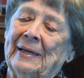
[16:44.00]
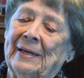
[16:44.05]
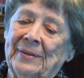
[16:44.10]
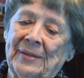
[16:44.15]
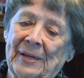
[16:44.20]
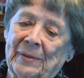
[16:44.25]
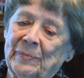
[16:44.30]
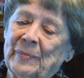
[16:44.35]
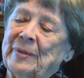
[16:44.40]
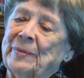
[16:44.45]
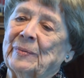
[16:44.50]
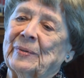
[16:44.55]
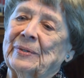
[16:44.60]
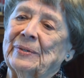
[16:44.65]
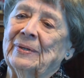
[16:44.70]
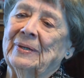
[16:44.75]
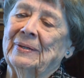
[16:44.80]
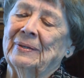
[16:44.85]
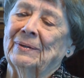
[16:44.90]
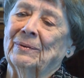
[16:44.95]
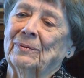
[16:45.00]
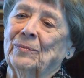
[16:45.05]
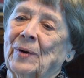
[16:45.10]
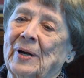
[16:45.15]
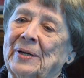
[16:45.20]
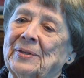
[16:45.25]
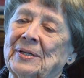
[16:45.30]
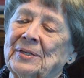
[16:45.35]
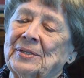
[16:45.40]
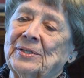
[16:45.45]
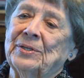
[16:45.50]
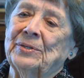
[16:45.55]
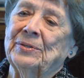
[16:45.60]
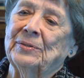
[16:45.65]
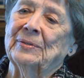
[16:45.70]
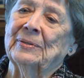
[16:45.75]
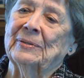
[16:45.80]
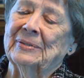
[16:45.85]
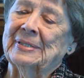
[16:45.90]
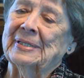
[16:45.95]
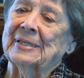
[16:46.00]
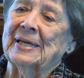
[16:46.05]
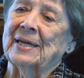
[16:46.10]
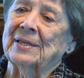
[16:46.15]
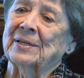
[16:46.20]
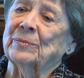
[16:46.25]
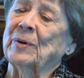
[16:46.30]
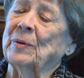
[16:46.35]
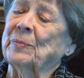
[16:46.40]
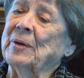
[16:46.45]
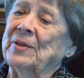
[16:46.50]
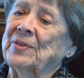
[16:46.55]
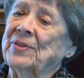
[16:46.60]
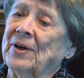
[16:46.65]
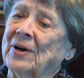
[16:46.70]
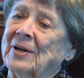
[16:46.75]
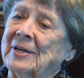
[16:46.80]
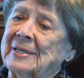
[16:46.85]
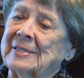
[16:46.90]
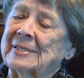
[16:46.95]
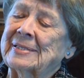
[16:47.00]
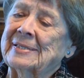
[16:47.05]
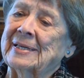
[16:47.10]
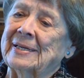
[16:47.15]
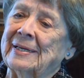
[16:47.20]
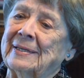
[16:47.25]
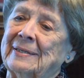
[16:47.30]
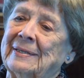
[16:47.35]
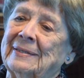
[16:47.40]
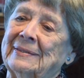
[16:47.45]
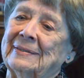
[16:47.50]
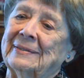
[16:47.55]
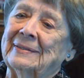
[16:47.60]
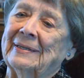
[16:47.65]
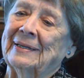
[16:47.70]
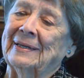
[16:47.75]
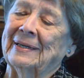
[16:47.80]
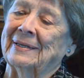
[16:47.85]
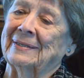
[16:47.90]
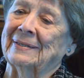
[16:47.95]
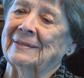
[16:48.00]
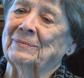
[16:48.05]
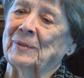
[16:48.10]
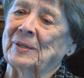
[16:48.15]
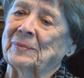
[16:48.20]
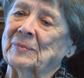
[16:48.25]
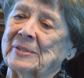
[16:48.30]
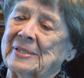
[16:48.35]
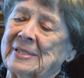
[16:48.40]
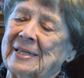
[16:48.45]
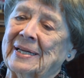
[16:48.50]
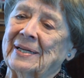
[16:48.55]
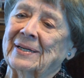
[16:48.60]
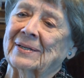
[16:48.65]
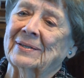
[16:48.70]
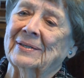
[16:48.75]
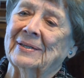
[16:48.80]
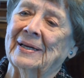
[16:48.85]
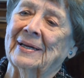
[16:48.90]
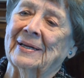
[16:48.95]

And then we would run the two together, what we thought it said and what was there,